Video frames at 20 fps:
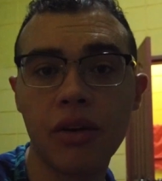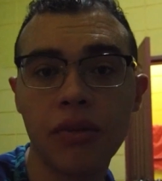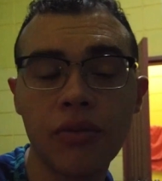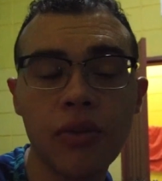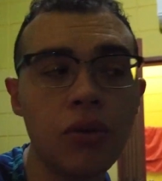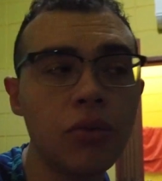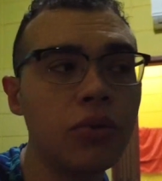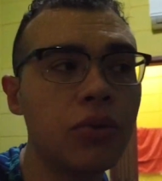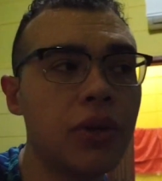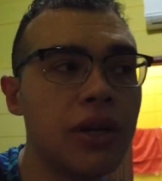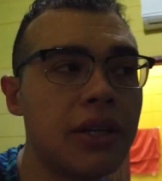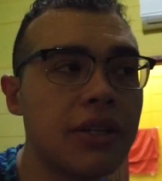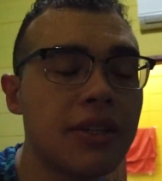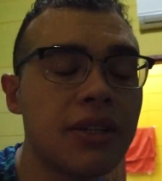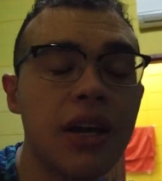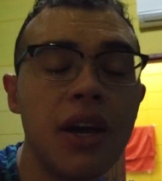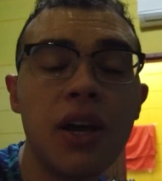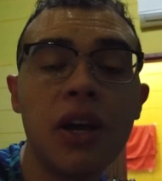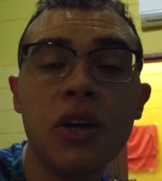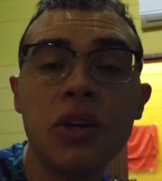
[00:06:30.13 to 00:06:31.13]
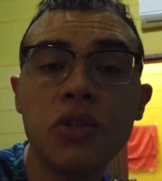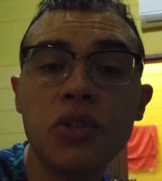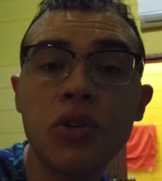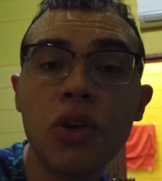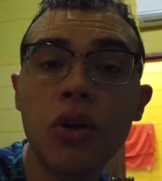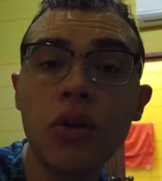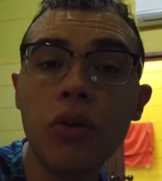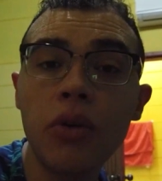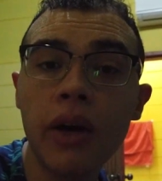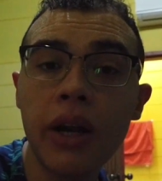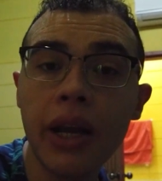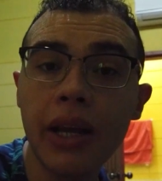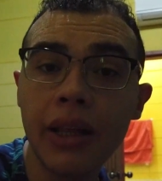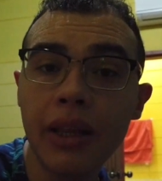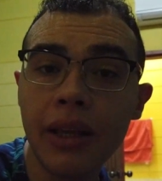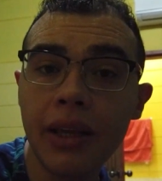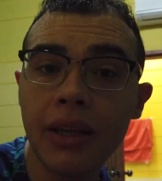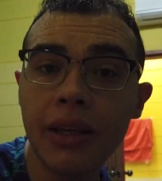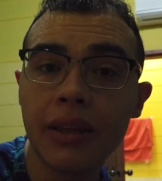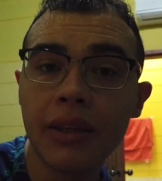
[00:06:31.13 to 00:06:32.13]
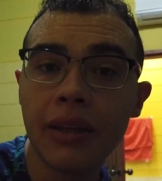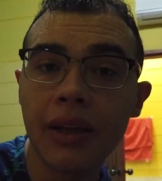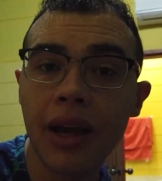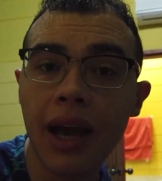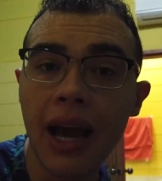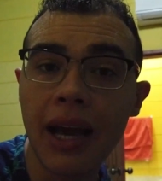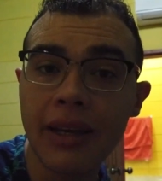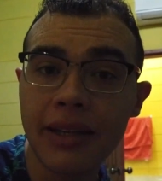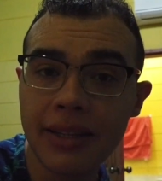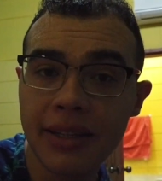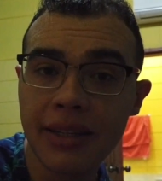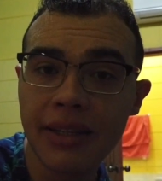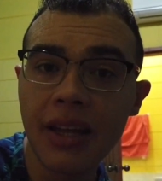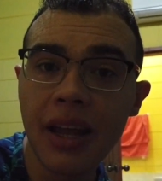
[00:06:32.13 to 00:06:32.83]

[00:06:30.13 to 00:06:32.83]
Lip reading: of Honduras. So what I did, I